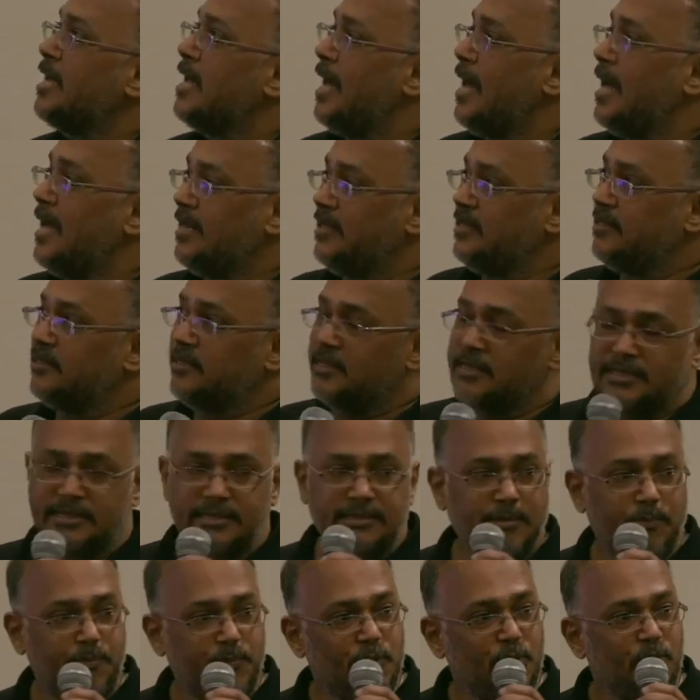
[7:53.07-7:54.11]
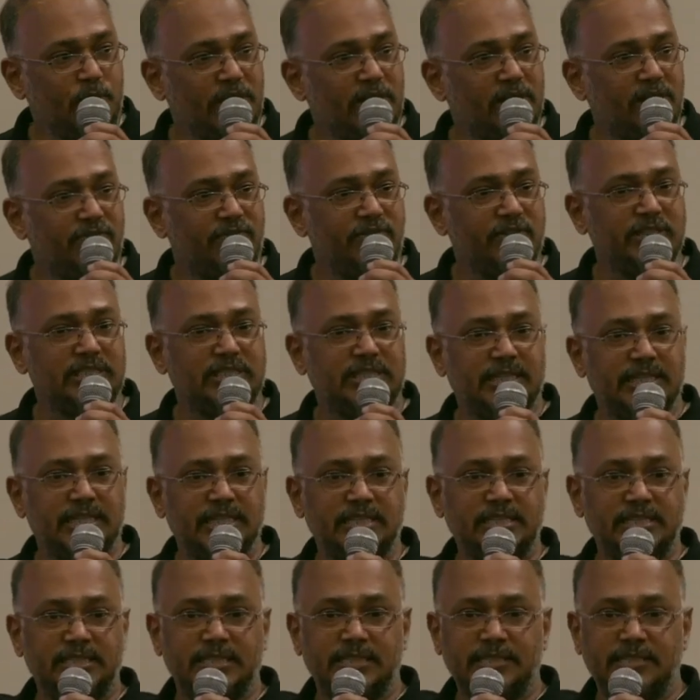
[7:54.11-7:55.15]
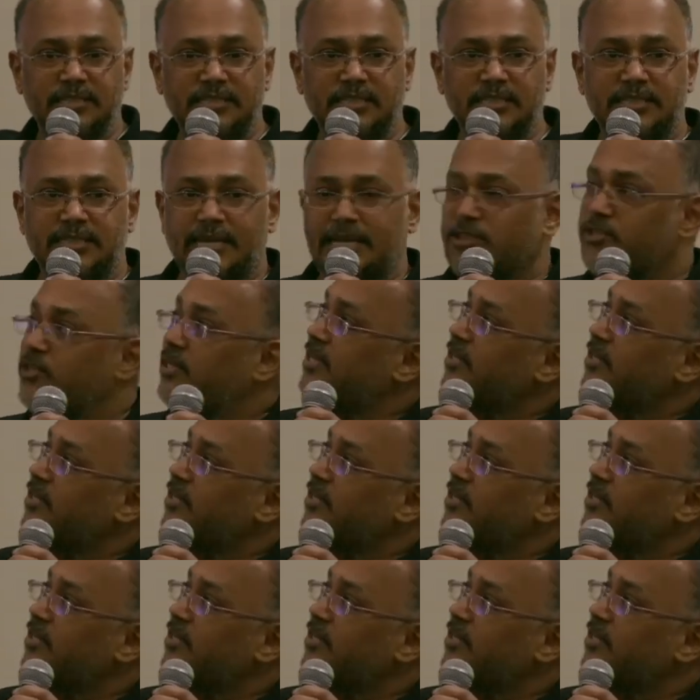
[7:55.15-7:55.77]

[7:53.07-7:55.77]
And the beauty of this is actually